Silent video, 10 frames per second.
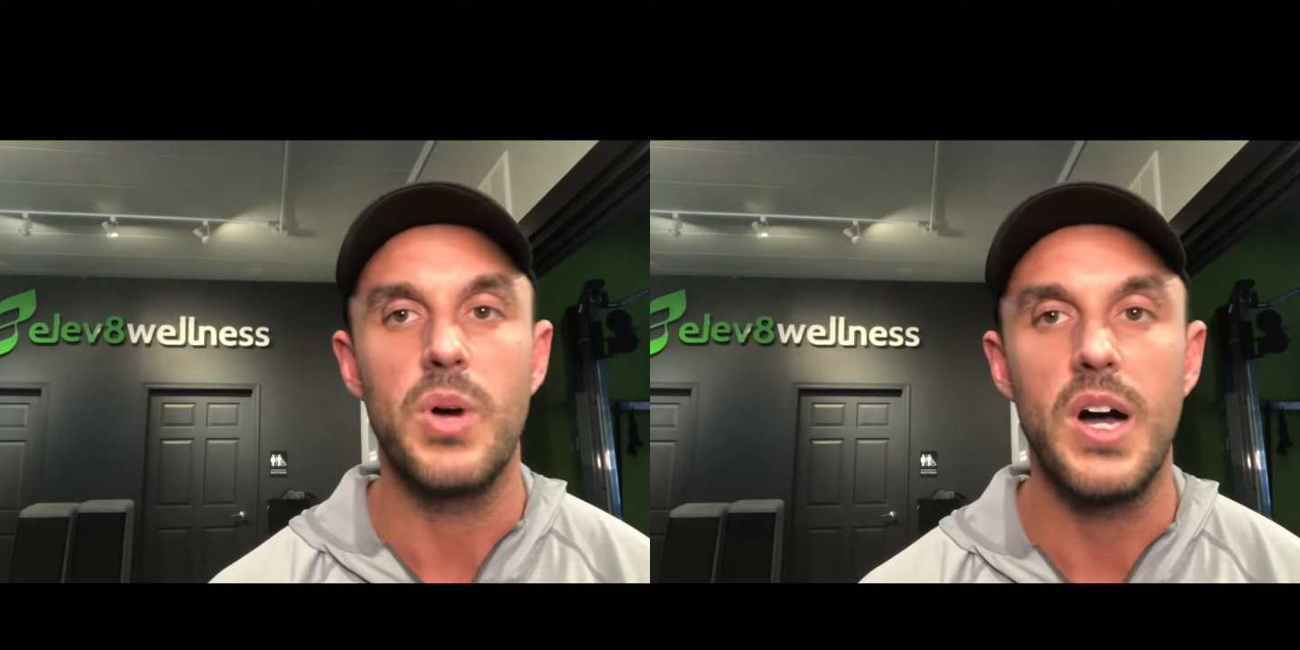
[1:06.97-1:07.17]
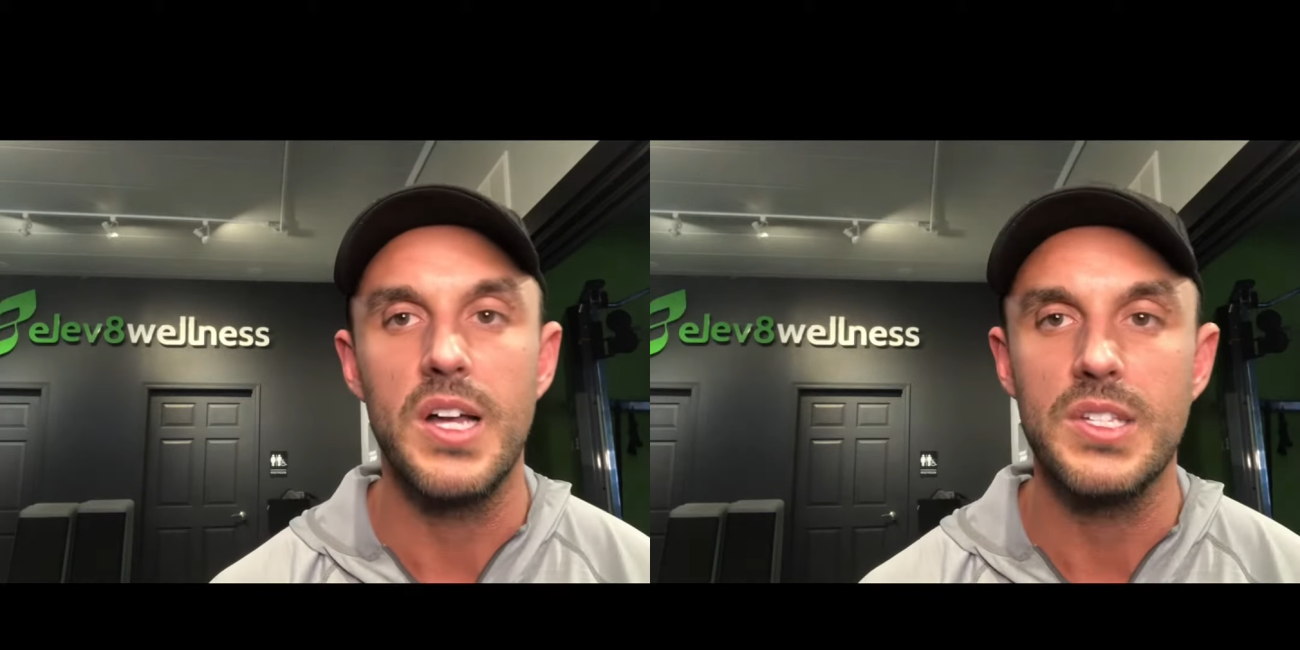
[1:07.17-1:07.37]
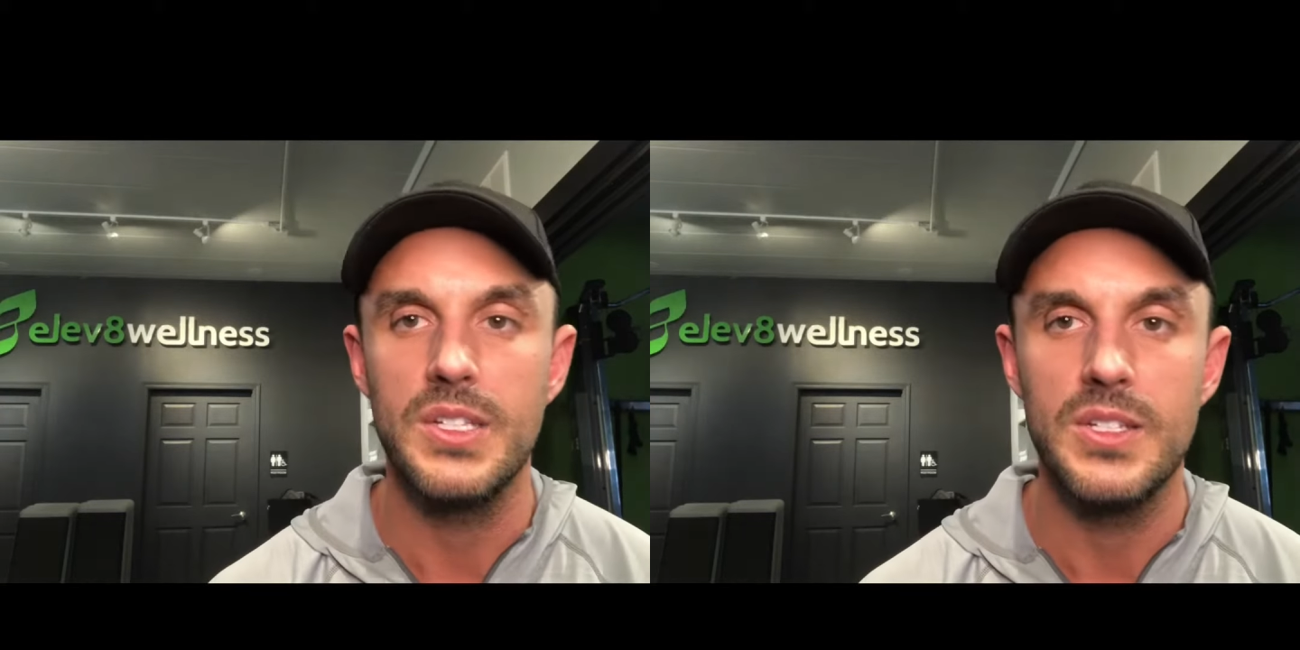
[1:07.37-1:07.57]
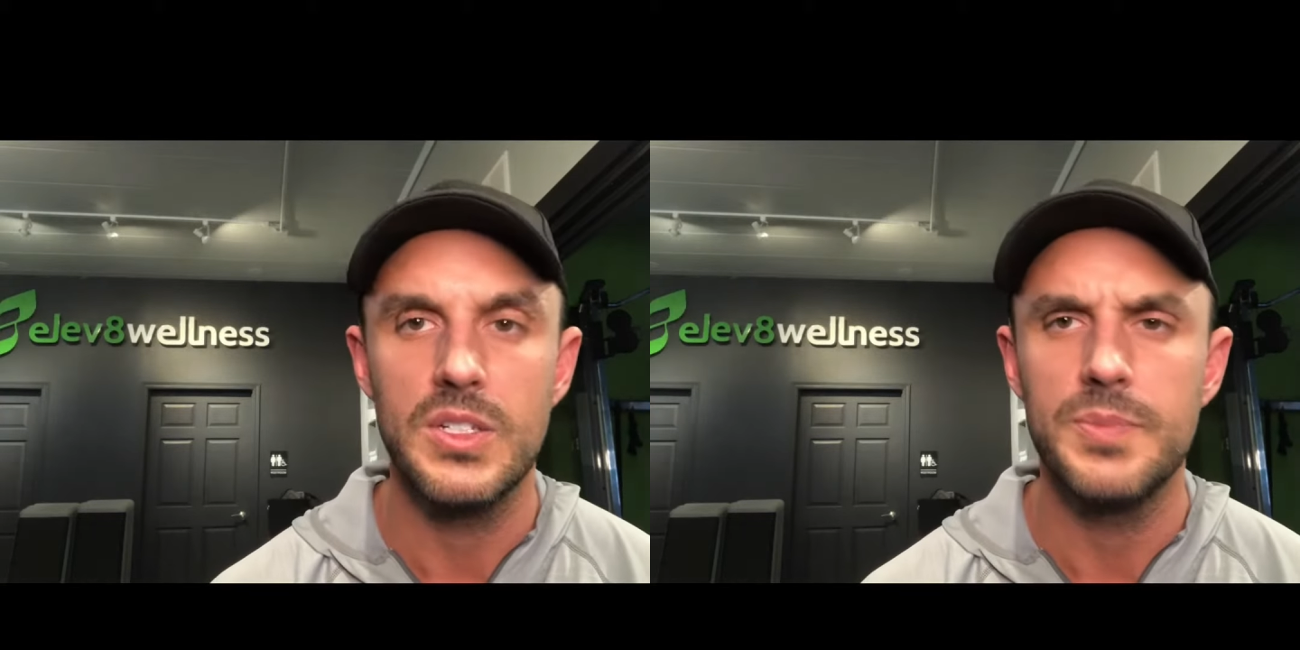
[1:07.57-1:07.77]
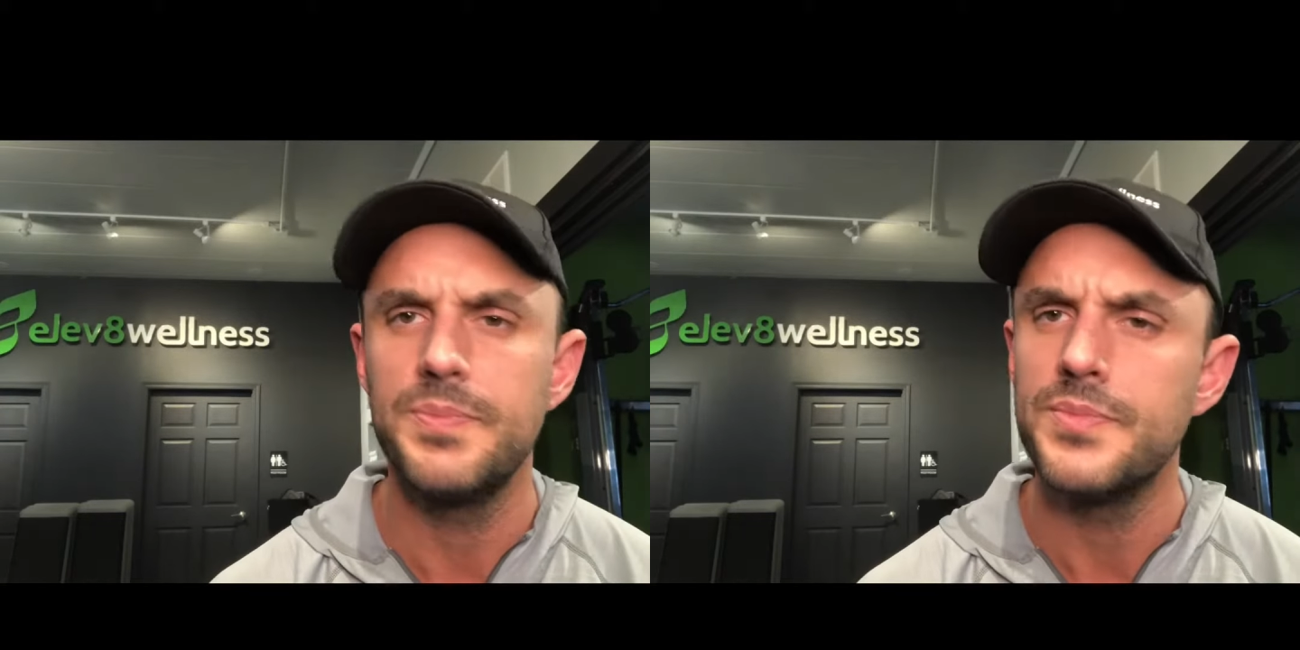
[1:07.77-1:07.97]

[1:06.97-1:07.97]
bosses.